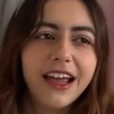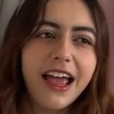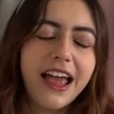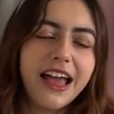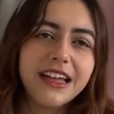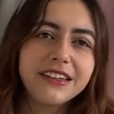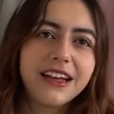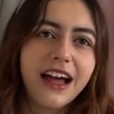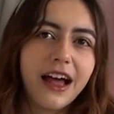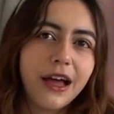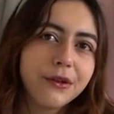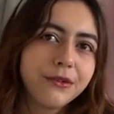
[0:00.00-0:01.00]
And
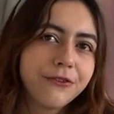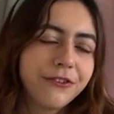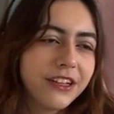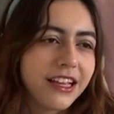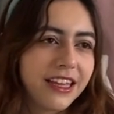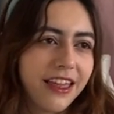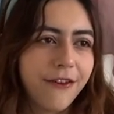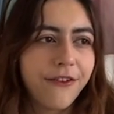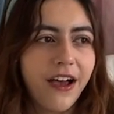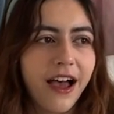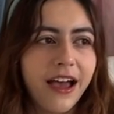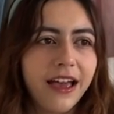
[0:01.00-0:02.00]
I would feel like if
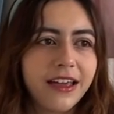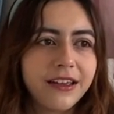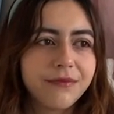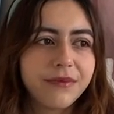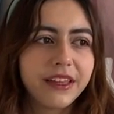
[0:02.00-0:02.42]
I